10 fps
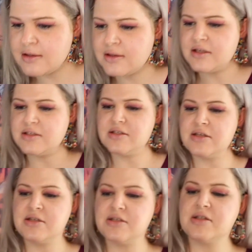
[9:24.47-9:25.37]
This
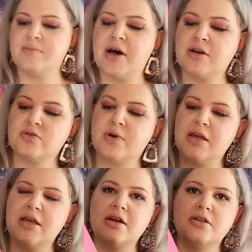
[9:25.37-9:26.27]
is the box
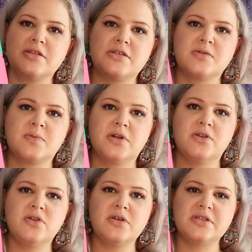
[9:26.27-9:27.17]
right here. This is what
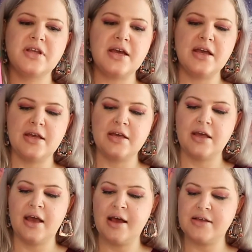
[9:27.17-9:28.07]
it looks like.
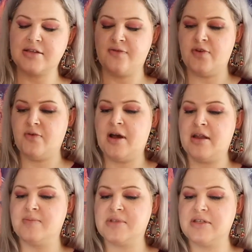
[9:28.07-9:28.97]
It has a few
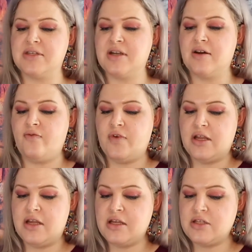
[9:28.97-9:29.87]
items that did not
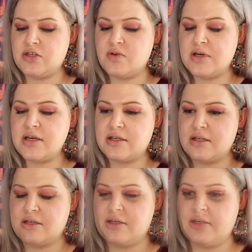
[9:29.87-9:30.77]
fit into it.
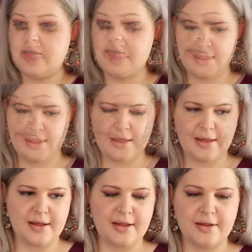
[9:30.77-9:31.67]
The
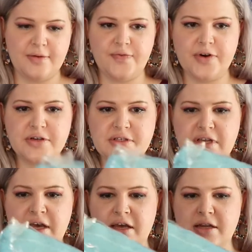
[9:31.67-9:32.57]

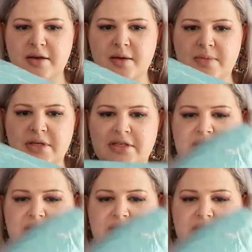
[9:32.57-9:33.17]
first item is